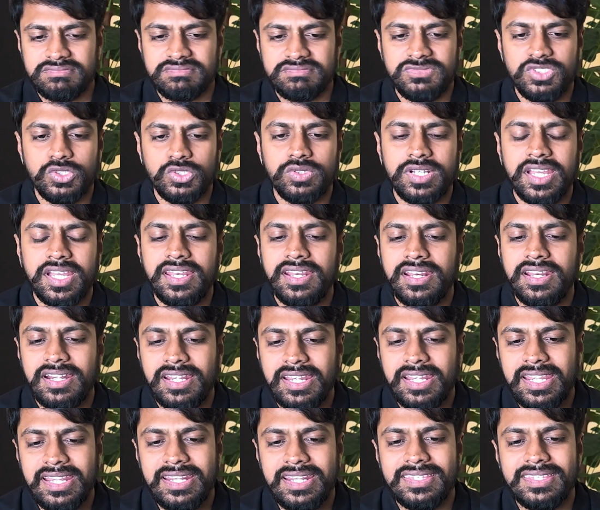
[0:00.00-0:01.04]
You can
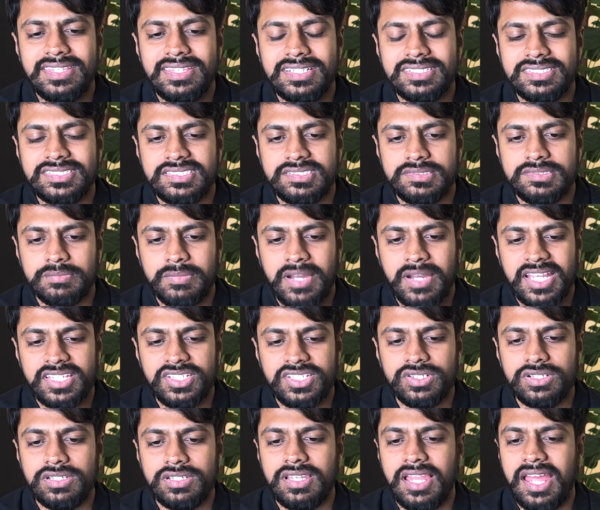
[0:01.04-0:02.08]
read this
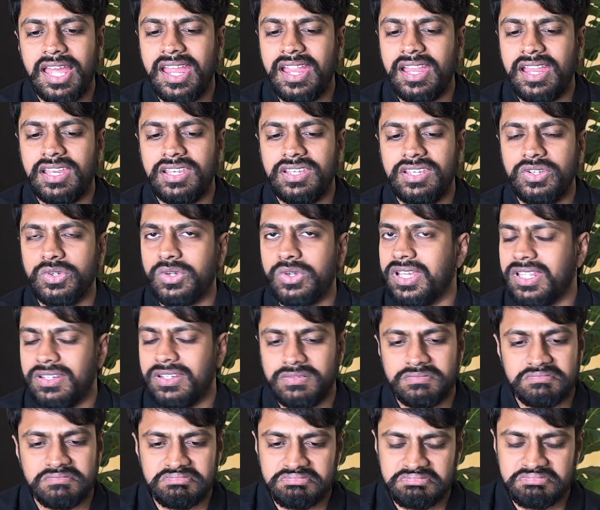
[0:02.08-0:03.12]
manual and you can
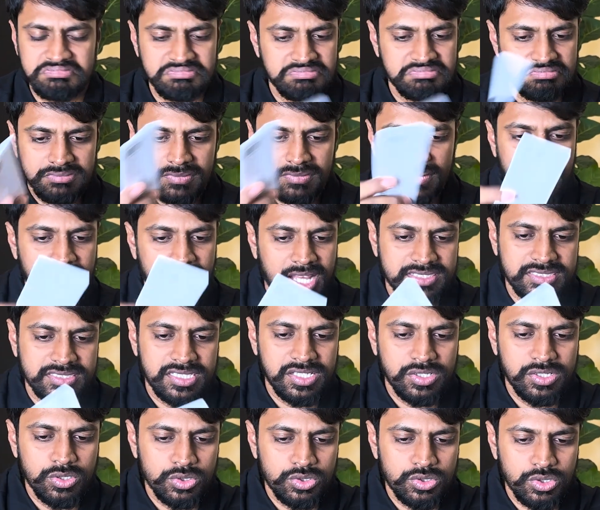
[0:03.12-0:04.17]
actually
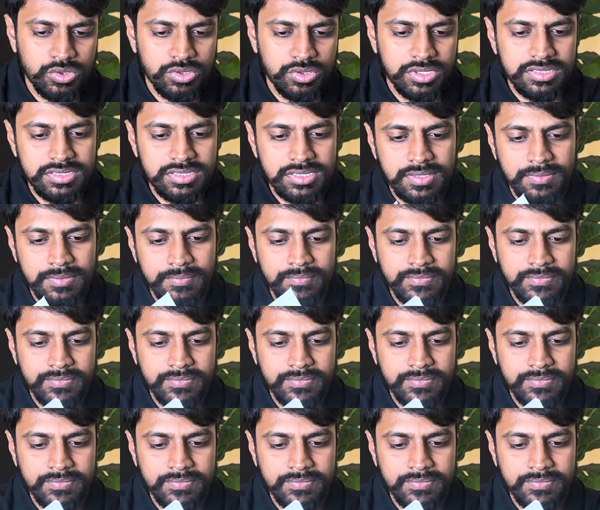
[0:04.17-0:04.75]
go through this.